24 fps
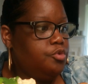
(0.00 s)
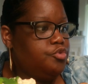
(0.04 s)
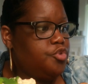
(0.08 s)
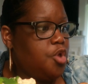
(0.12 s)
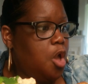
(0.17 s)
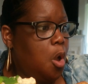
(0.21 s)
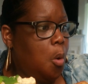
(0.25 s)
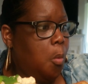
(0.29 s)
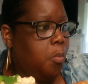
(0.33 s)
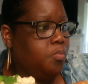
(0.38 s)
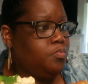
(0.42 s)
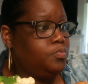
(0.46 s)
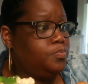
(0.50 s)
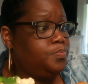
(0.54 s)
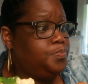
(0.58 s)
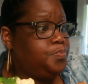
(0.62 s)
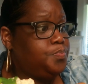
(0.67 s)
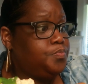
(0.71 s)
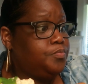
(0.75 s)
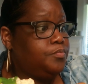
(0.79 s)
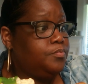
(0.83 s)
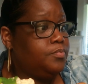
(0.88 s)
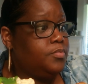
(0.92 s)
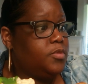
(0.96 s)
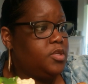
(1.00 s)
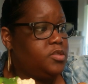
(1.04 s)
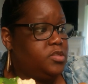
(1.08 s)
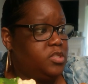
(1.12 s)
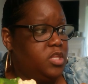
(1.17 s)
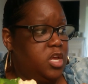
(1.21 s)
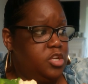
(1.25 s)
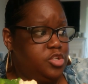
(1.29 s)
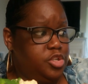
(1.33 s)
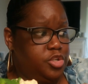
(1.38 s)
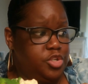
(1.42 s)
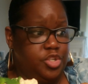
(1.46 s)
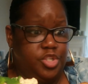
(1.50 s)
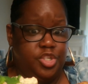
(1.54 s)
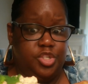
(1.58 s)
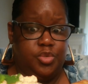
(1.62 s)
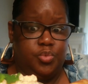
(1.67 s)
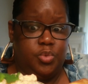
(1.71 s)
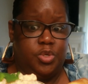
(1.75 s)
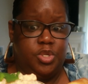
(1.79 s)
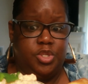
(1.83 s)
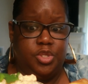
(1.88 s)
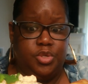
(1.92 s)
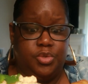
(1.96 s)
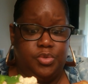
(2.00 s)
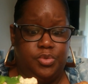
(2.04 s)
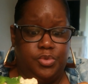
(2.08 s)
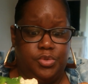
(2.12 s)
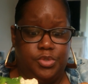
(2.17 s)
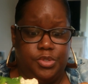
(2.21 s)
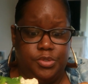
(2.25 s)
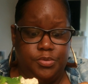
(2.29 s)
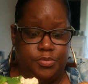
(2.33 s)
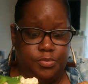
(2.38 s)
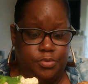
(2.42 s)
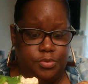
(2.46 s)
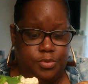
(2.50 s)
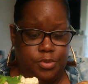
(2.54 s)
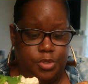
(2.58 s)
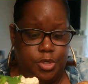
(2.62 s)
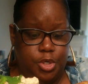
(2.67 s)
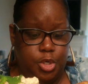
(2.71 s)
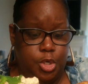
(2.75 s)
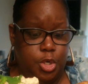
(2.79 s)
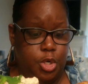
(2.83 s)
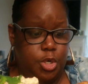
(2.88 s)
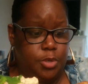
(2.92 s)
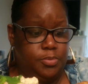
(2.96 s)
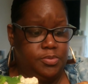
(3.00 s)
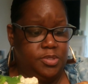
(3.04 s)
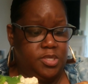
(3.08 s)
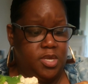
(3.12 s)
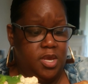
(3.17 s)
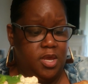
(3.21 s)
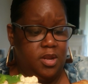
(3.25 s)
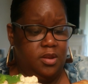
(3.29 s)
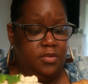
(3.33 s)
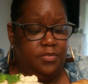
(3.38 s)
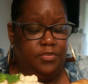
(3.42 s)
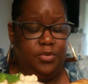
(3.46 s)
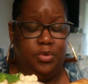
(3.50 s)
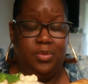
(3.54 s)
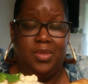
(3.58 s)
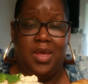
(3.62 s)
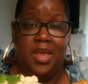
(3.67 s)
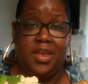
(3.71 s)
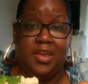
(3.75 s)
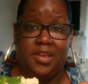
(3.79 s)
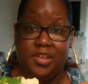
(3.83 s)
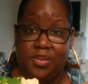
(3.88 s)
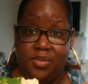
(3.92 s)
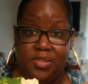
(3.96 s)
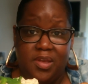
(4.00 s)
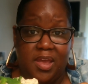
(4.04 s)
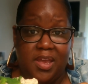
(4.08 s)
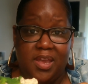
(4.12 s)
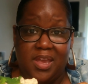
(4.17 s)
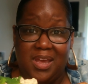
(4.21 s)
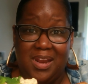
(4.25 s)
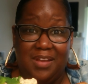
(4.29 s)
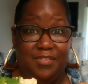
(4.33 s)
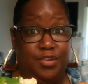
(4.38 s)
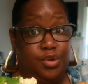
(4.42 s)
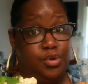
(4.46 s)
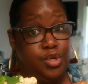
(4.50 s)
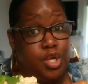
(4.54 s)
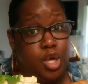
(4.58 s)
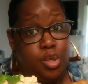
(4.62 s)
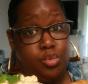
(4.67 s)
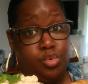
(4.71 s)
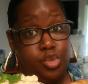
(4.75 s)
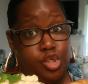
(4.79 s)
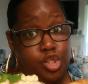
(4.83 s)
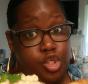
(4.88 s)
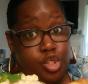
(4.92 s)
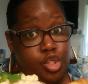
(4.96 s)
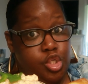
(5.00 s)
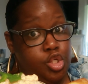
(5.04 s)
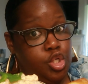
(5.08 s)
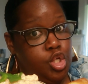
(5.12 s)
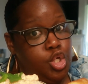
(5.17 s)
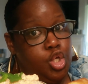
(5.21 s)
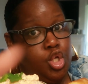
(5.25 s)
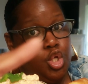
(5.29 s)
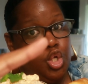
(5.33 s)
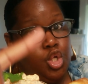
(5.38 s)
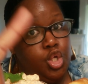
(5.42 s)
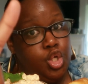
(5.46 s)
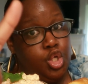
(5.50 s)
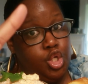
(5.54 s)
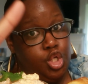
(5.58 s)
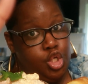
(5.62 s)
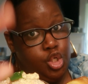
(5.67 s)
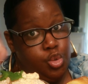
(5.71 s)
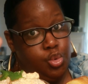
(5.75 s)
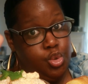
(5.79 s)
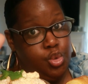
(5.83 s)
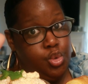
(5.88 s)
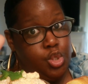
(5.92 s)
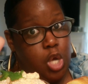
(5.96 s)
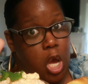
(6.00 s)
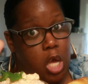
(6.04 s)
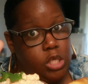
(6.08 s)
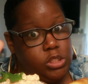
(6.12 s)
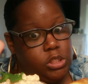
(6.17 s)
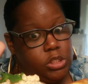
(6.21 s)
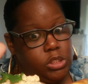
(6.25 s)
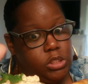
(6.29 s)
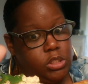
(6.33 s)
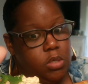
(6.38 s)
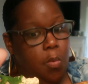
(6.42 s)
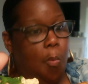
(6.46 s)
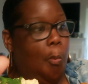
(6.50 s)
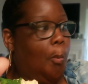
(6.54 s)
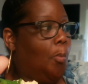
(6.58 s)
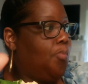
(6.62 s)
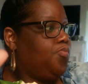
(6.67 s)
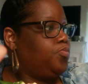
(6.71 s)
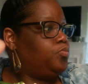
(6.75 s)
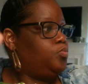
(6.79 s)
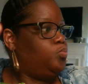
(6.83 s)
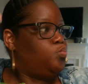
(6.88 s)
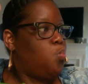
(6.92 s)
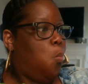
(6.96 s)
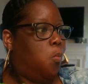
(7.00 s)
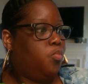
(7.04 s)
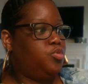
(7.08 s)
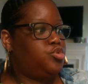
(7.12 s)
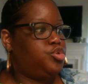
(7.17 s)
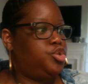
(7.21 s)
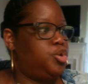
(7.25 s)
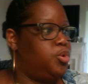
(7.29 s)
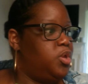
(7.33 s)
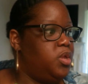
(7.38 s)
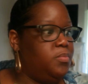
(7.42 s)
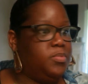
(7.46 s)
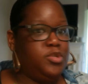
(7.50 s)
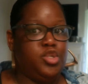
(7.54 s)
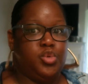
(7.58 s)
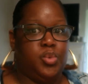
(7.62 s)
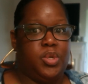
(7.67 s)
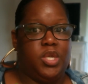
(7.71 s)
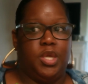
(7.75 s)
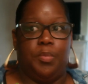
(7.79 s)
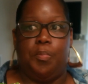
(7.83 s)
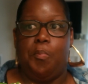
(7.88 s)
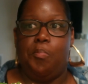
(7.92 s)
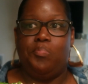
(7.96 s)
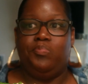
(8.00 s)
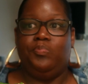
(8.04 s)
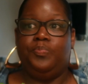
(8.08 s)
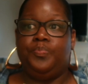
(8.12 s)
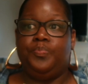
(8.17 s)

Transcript: So cilantro is just one of those herbs that if you like it, you like it. If you don't, you do not. There's no in between.